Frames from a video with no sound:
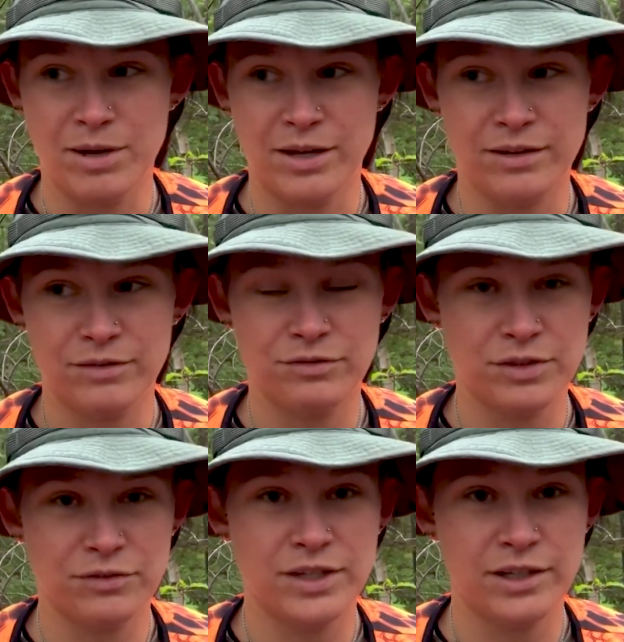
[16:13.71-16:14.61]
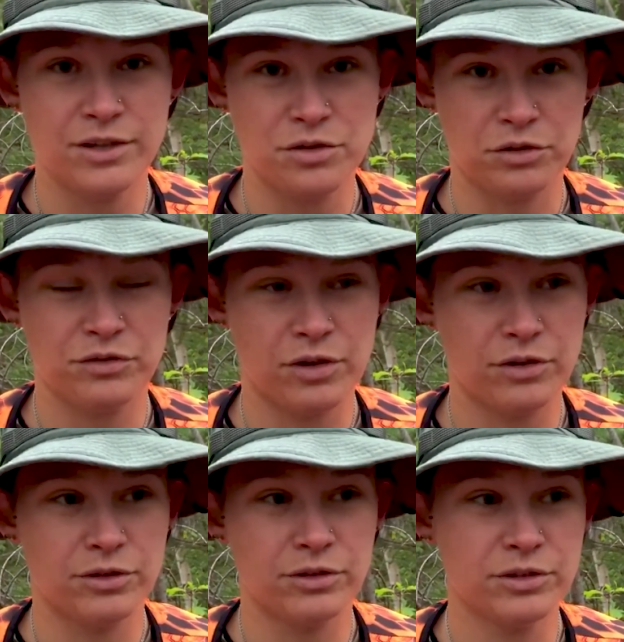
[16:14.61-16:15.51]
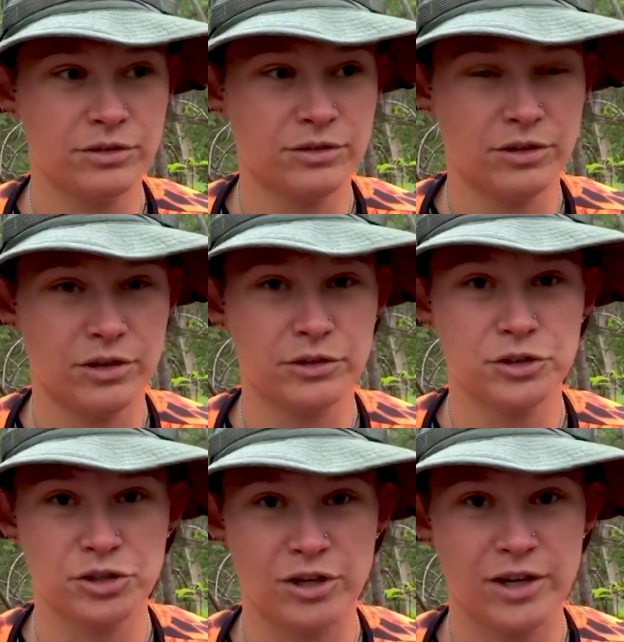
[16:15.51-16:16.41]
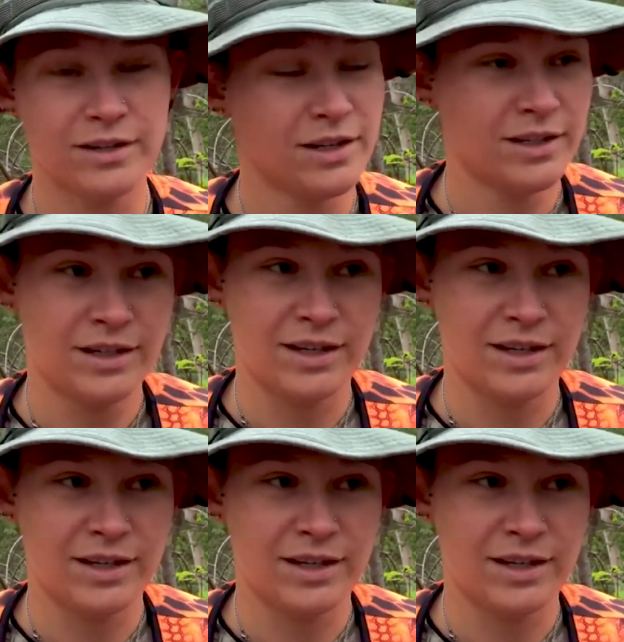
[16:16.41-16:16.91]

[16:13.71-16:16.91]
about a fifty or farther longer shot,